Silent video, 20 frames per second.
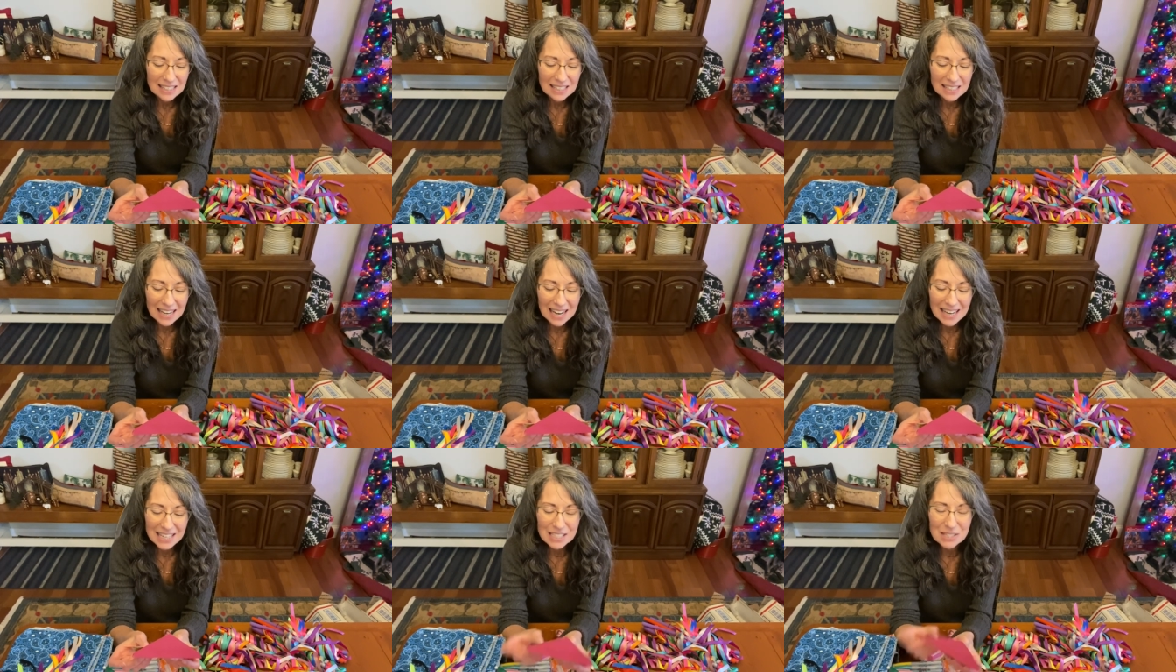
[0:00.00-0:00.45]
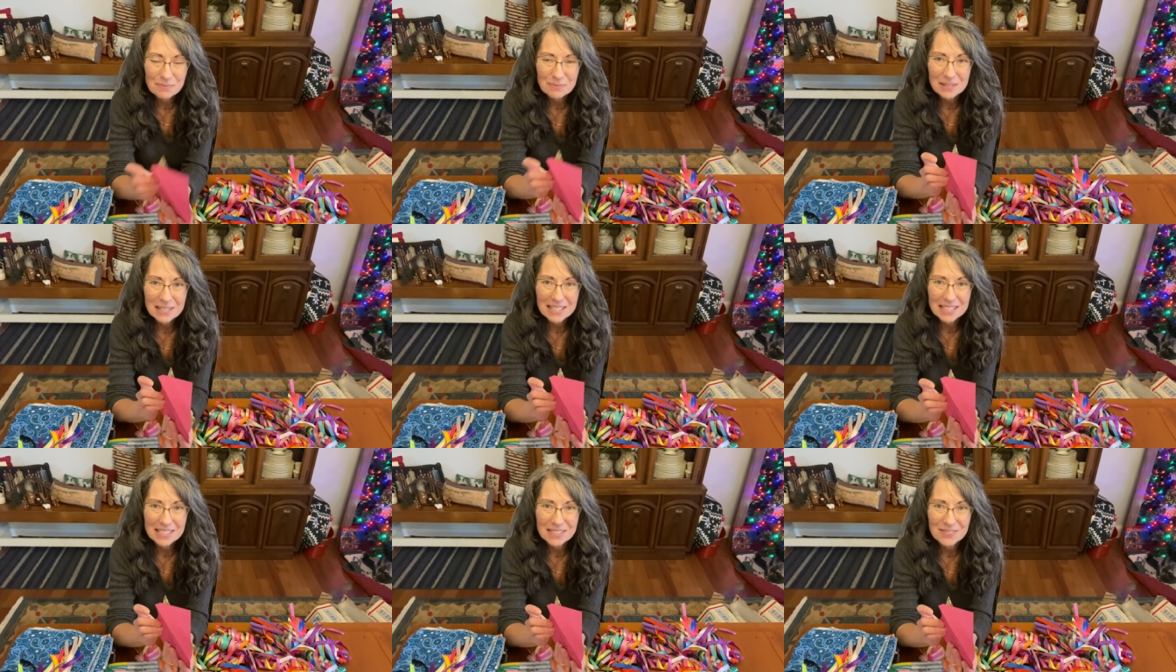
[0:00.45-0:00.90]
God's
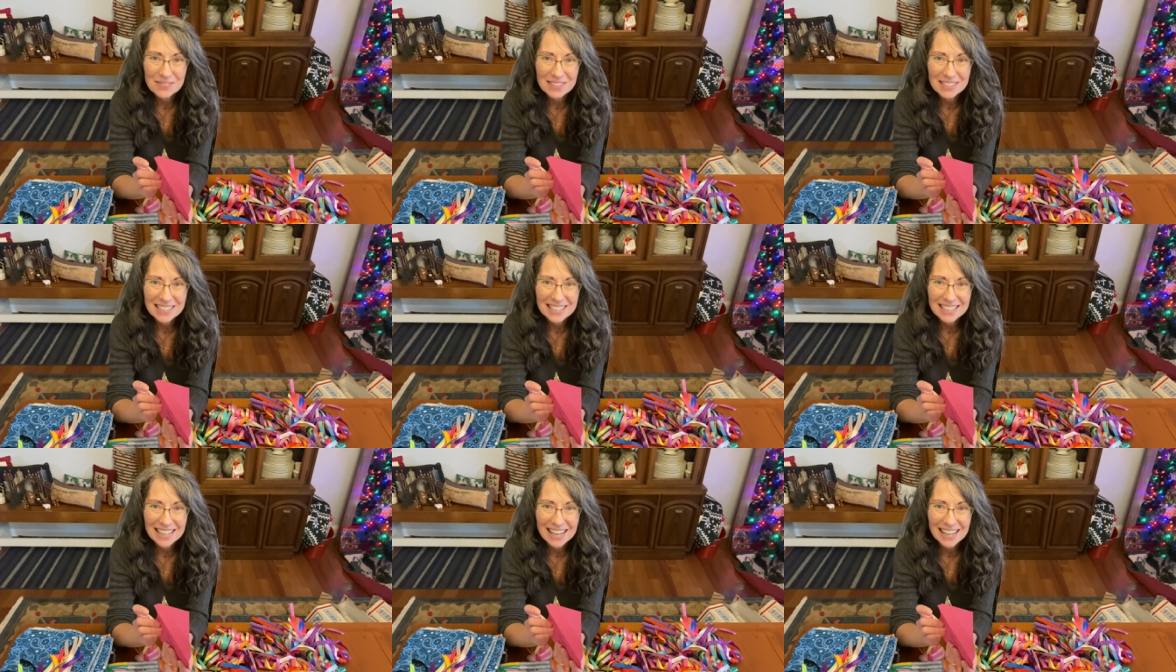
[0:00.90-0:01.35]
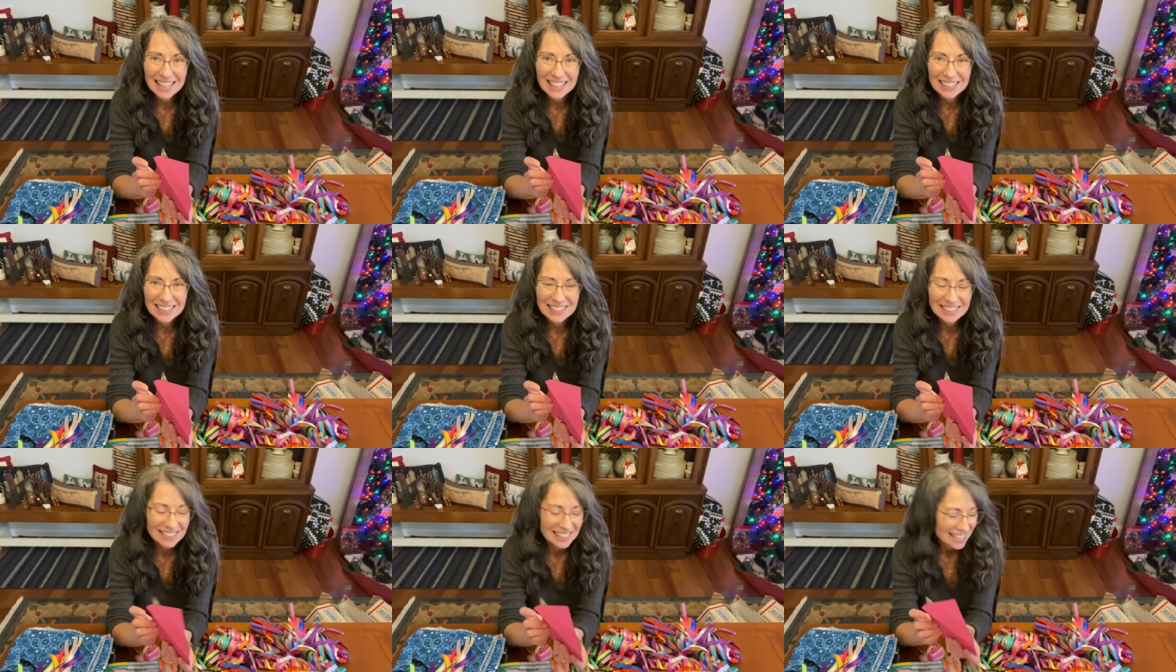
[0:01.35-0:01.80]
Peace,
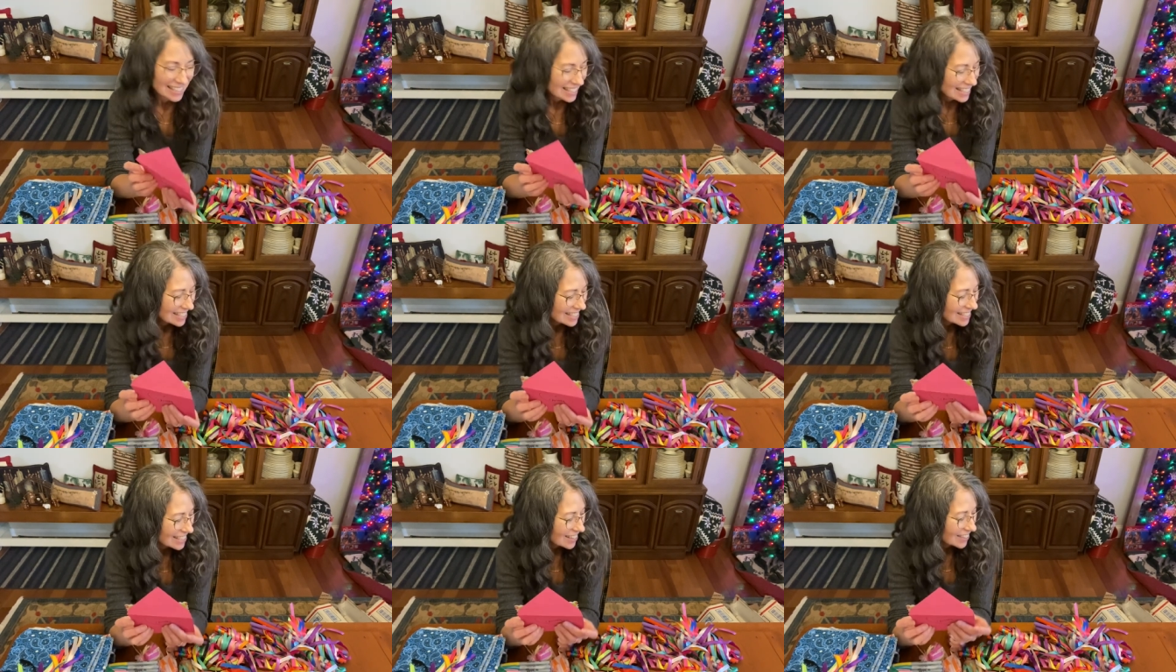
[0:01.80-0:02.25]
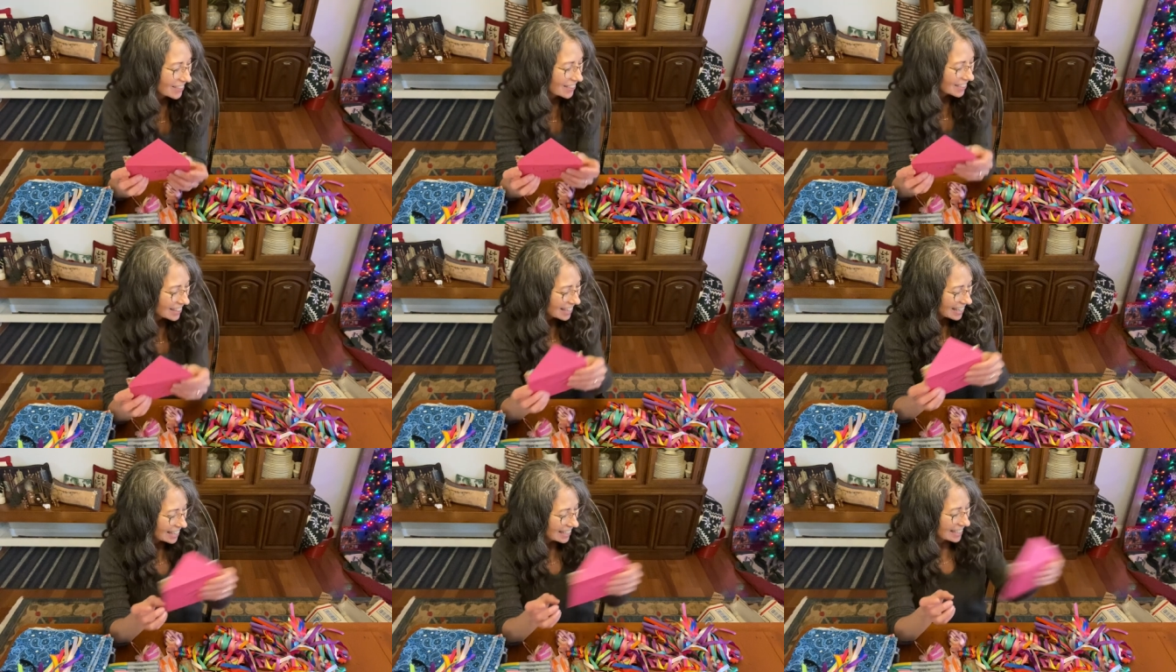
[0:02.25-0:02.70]
Michelle. So
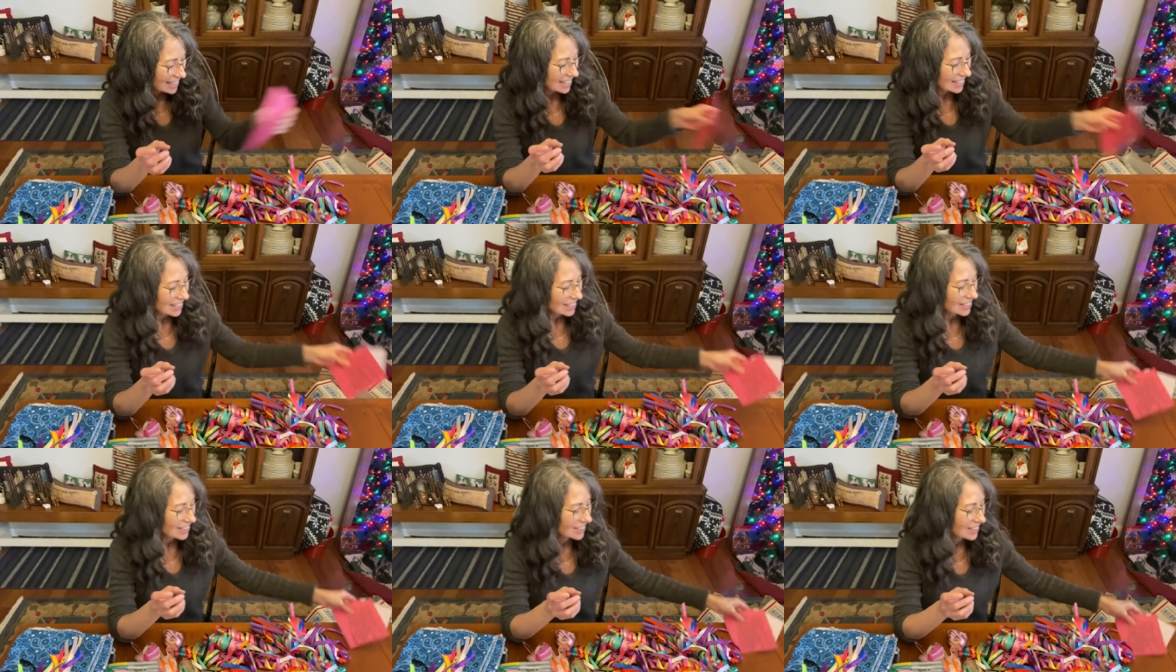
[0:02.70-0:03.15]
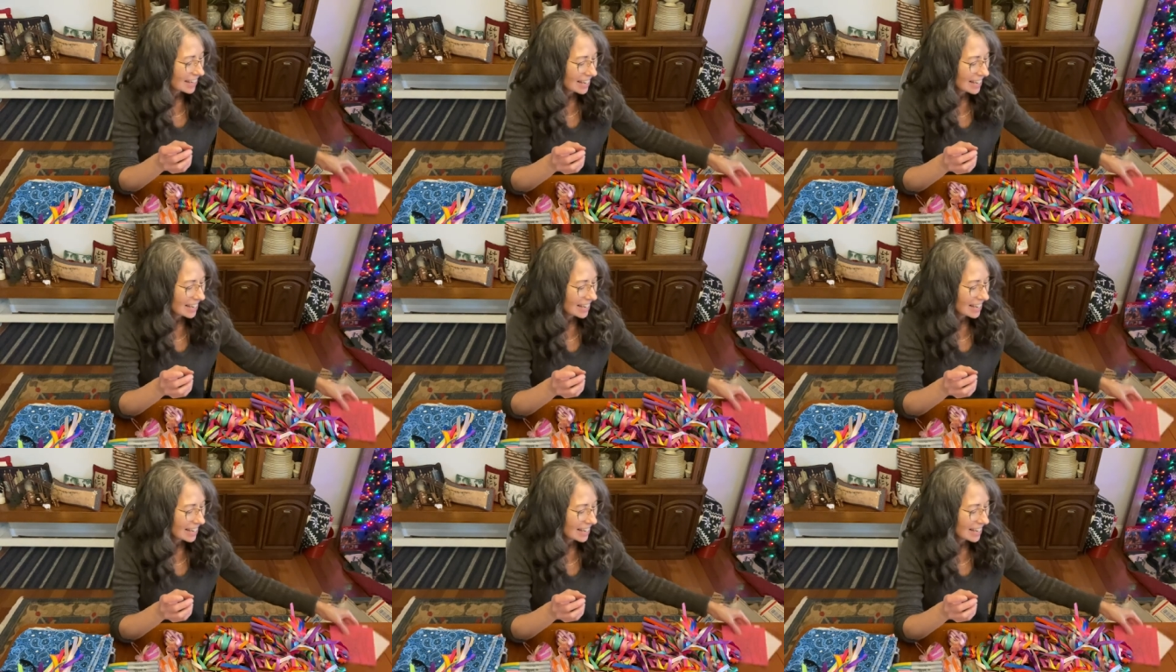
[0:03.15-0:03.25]
thank you,